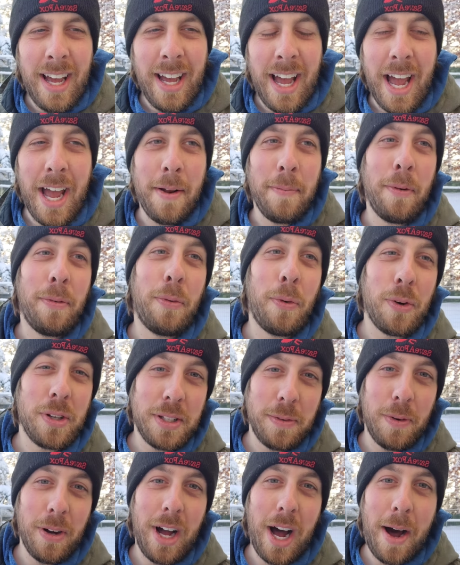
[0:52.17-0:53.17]
And before
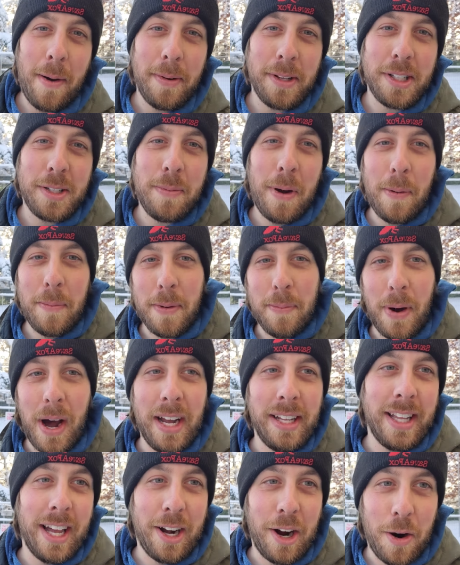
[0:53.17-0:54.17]
someone comments about me
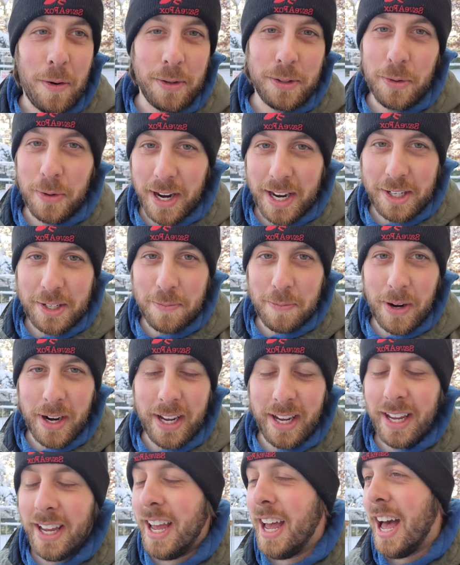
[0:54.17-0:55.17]
buying that car with donation
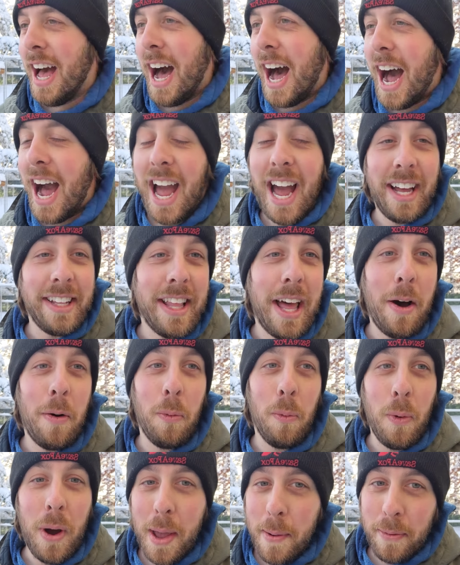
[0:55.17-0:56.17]
money, I had that
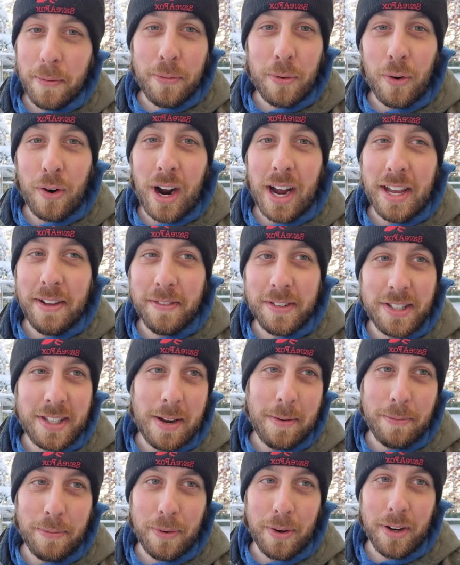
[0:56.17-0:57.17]
way before I even
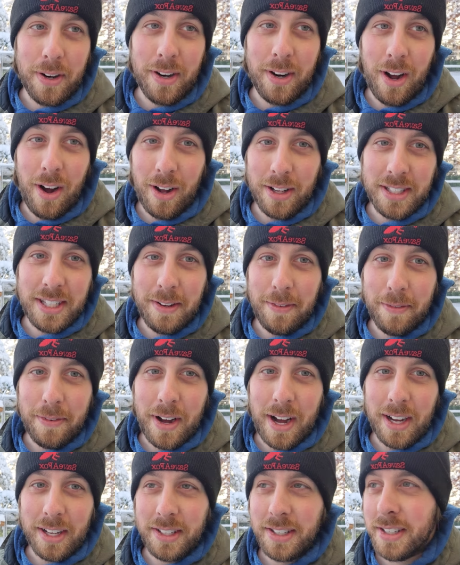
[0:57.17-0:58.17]
stepped foot on Save a
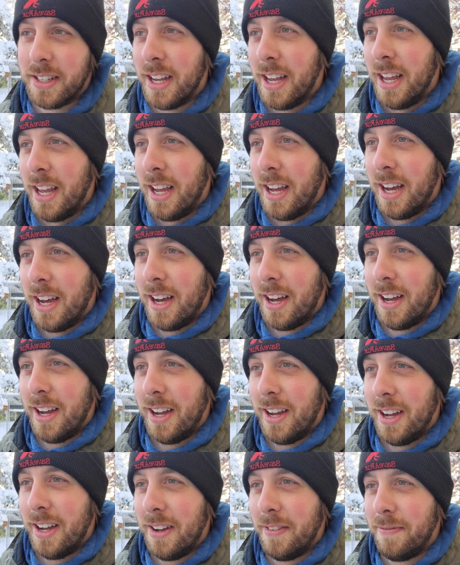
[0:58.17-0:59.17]
Fox.
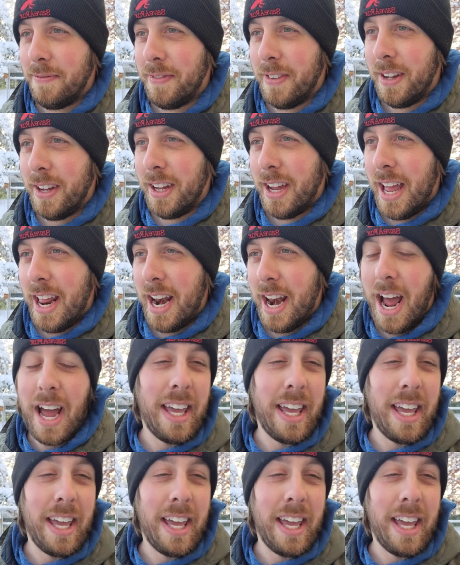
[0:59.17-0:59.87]
Um, and I